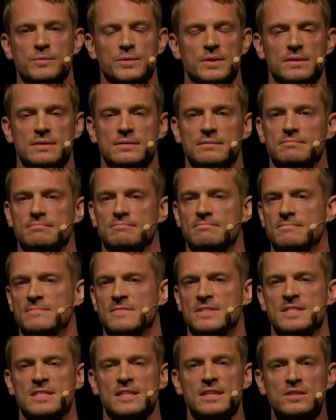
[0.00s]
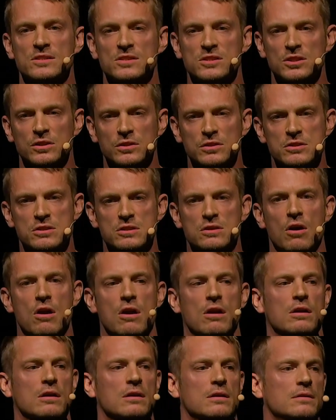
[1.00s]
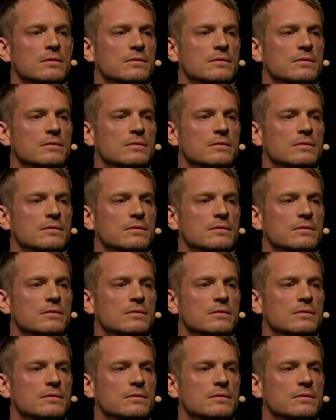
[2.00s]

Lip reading: when things look dark,